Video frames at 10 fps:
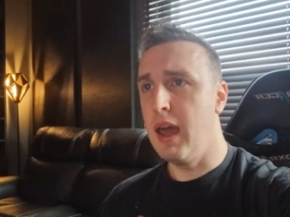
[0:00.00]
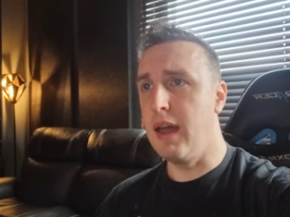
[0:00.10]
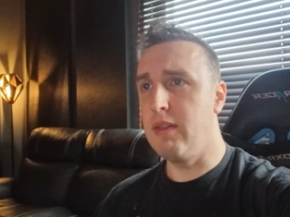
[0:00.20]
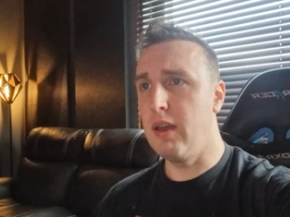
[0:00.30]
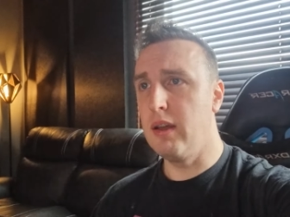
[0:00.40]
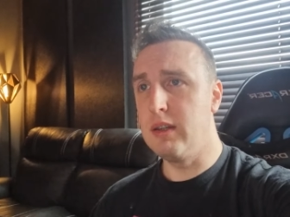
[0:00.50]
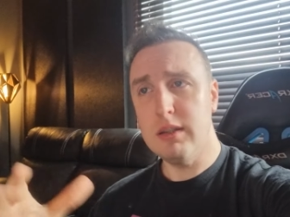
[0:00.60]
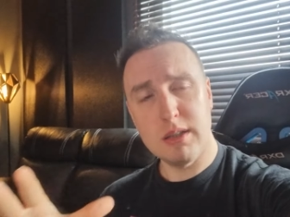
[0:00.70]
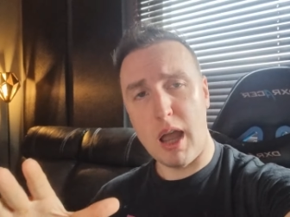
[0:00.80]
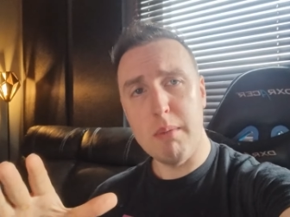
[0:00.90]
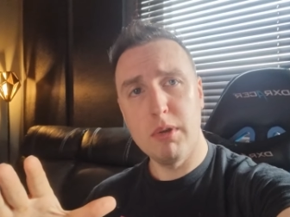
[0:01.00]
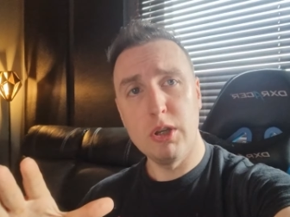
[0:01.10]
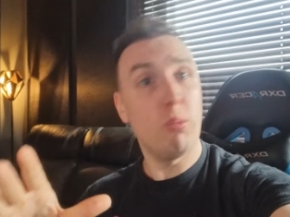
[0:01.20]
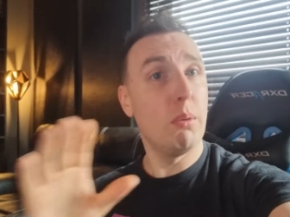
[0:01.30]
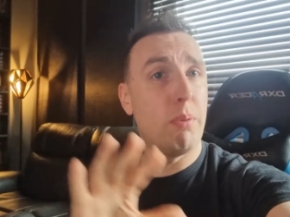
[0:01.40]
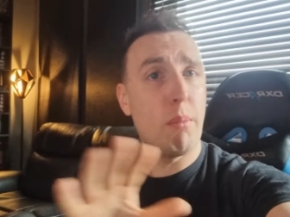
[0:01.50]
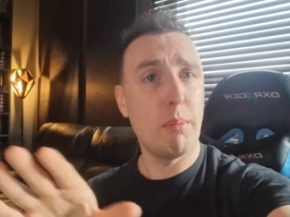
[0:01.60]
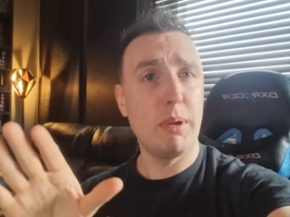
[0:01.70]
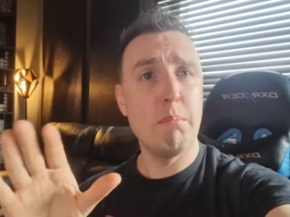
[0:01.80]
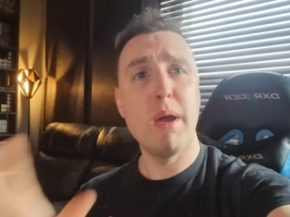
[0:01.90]
and uh, this time you will
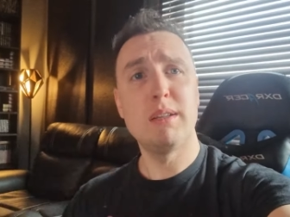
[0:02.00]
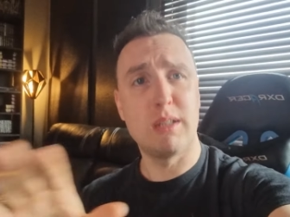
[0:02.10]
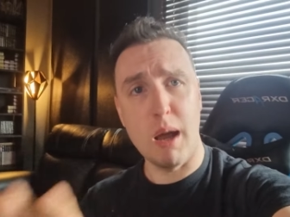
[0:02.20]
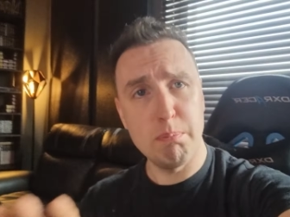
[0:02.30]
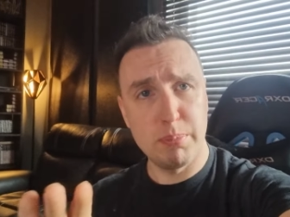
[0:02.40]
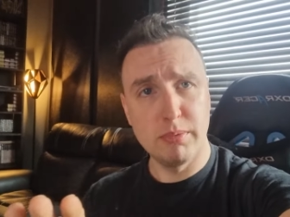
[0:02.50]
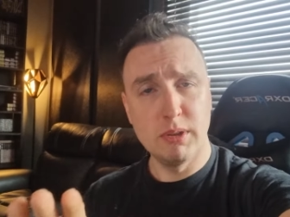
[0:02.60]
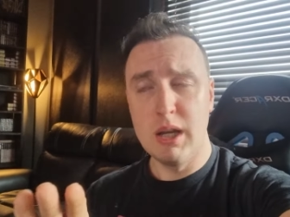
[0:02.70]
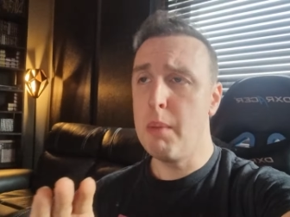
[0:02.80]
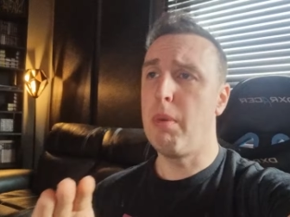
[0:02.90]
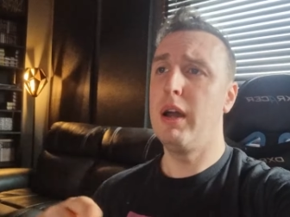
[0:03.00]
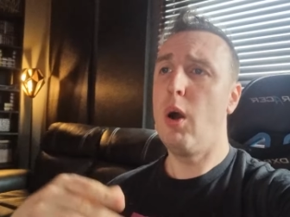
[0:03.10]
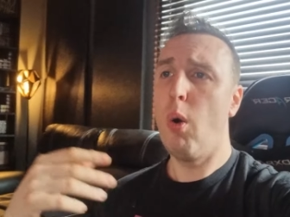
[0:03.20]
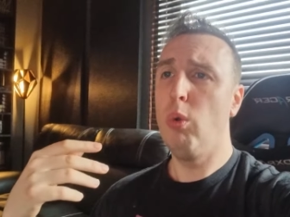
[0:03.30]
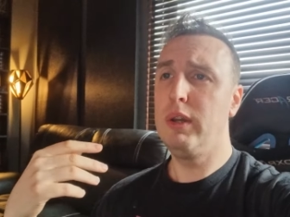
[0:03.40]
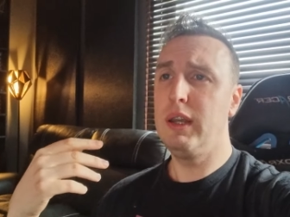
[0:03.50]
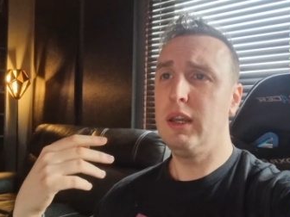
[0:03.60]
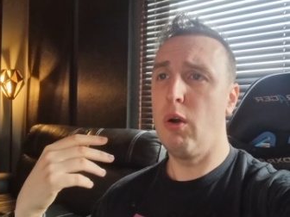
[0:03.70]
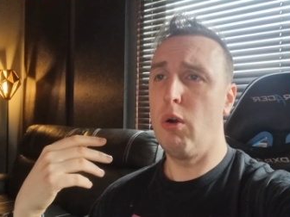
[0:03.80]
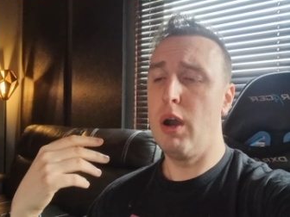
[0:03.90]
probably mess up by holding
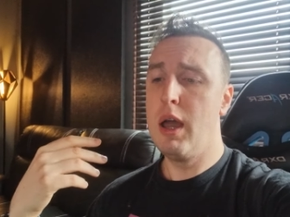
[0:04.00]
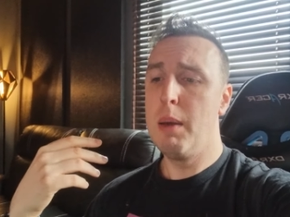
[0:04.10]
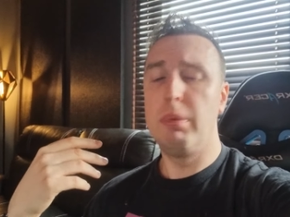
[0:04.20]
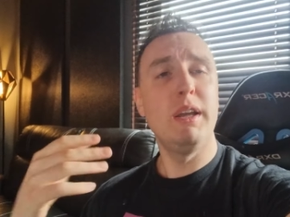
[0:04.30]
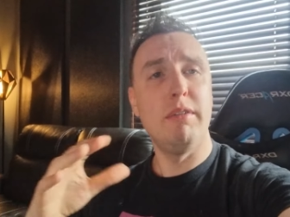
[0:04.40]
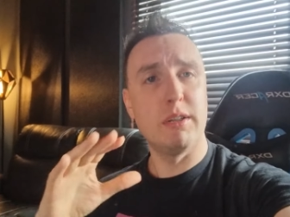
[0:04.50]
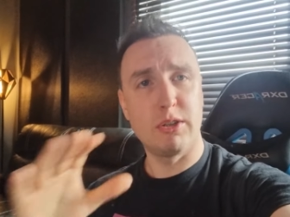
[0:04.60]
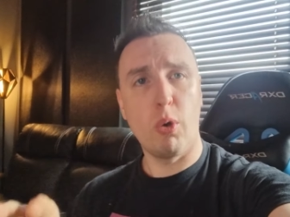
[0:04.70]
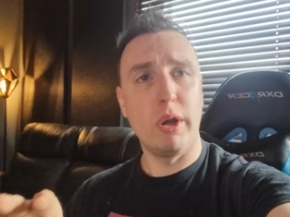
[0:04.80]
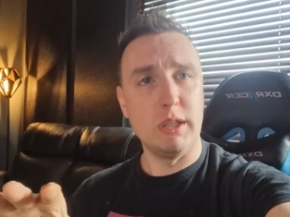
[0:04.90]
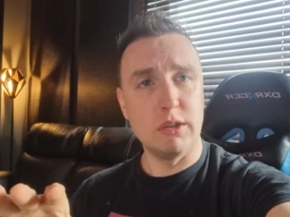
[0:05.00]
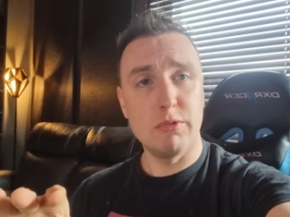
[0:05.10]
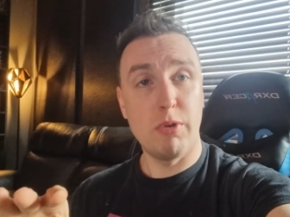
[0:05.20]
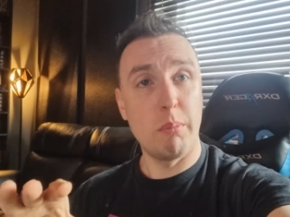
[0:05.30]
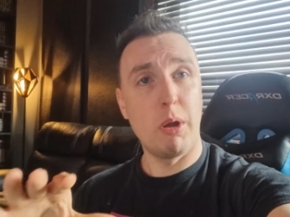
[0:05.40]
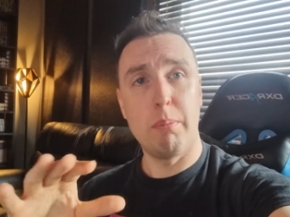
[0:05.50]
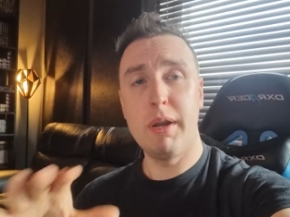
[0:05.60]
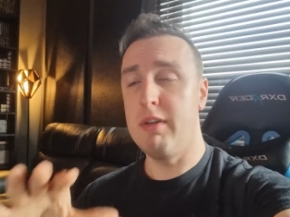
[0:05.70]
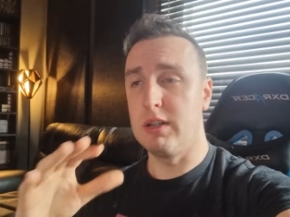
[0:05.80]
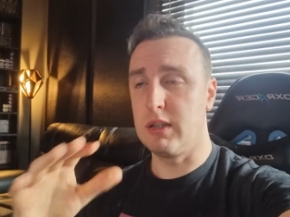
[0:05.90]
your previous coins from your
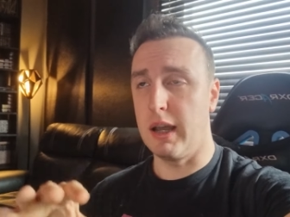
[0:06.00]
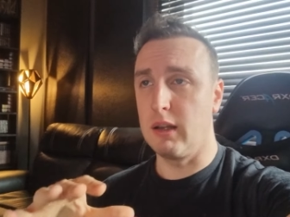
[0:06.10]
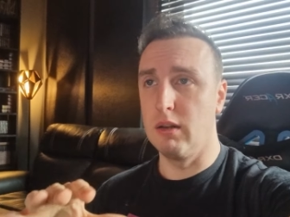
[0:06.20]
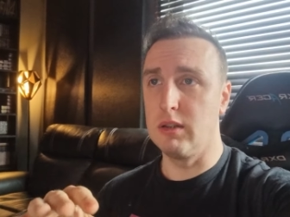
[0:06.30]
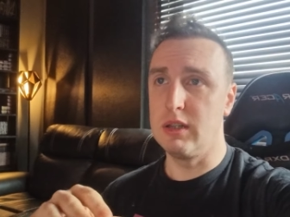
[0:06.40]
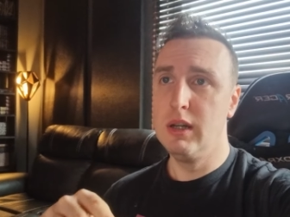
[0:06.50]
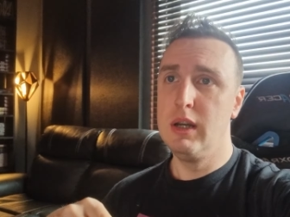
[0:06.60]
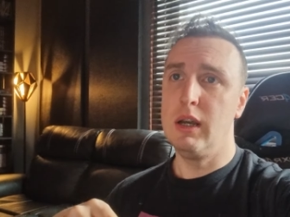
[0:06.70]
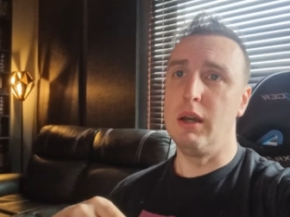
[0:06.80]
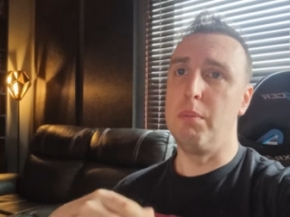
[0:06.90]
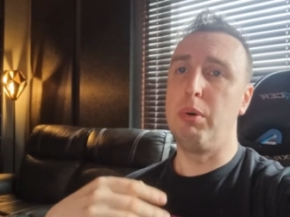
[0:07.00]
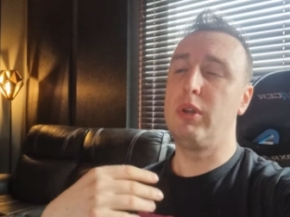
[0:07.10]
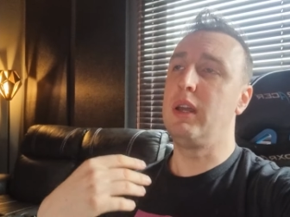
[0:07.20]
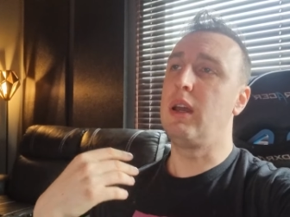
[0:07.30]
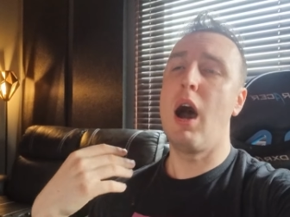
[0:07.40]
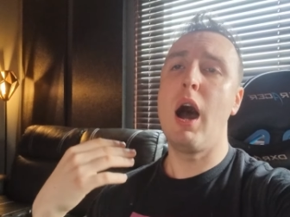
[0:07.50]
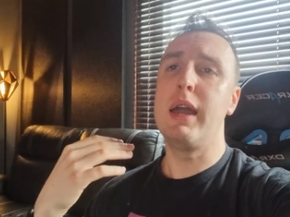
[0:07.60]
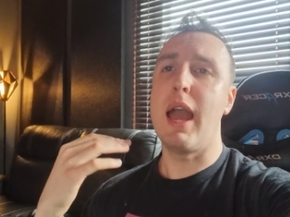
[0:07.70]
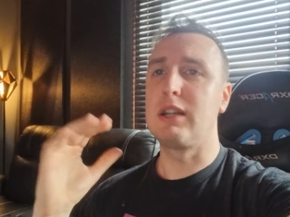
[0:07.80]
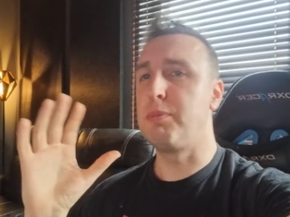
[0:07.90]
previous cycles, uh, putting
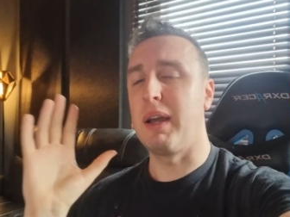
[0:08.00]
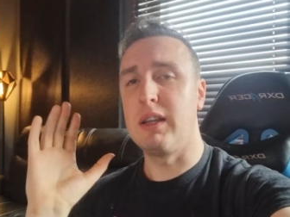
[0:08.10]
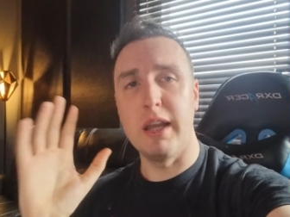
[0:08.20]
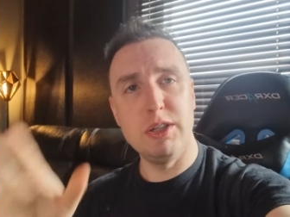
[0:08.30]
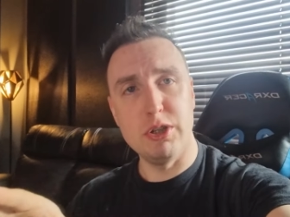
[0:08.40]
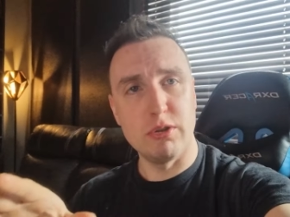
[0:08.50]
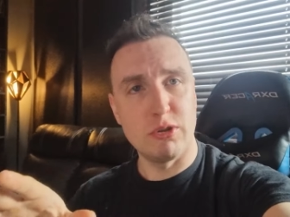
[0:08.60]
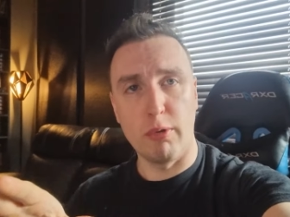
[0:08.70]
high expectations